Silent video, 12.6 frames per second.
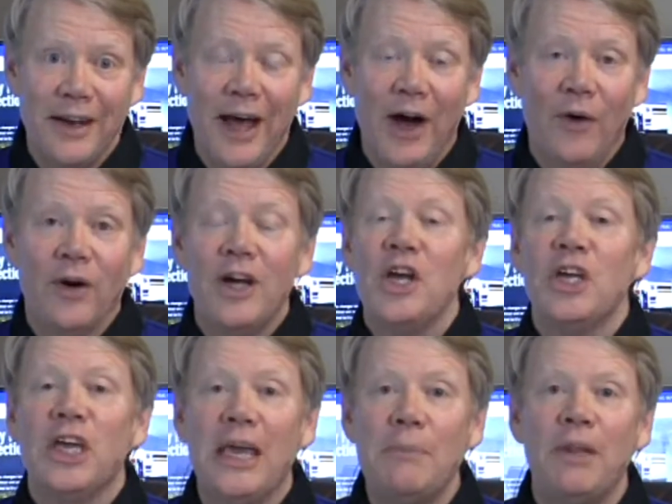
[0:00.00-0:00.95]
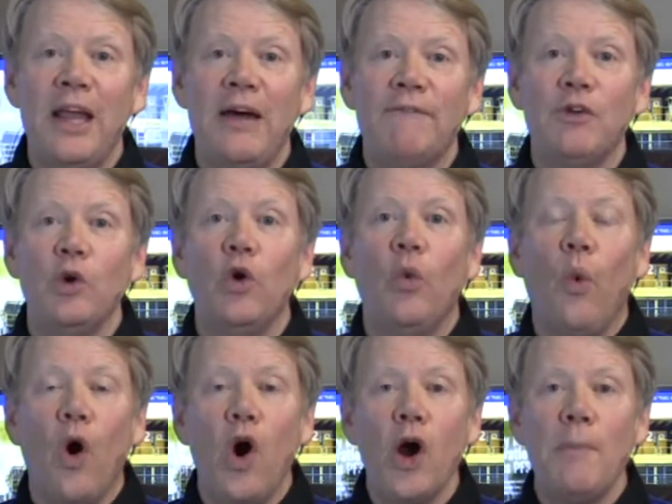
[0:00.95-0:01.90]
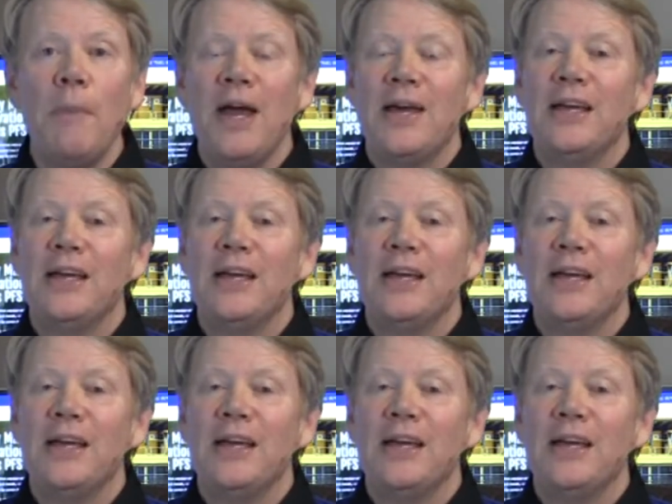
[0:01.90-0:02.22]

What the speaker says: now. Keeping that fuel warm,